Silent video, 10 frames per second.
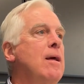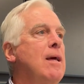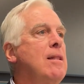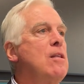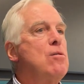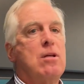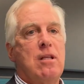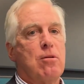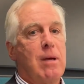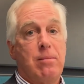And then you can
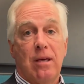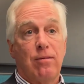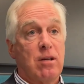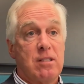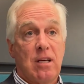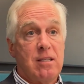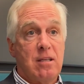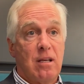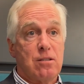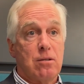either maybe give a concise
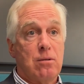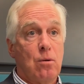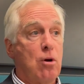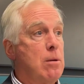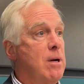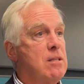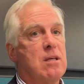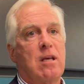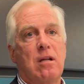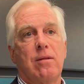answer, or you might
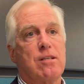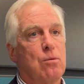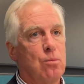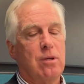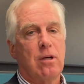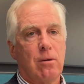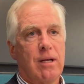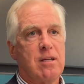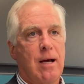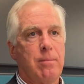say, that's a really
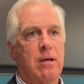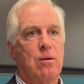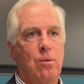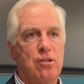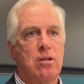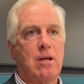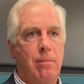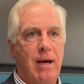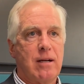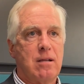great topic and we should come
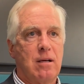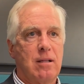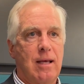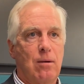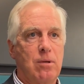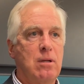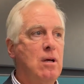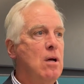back on that one.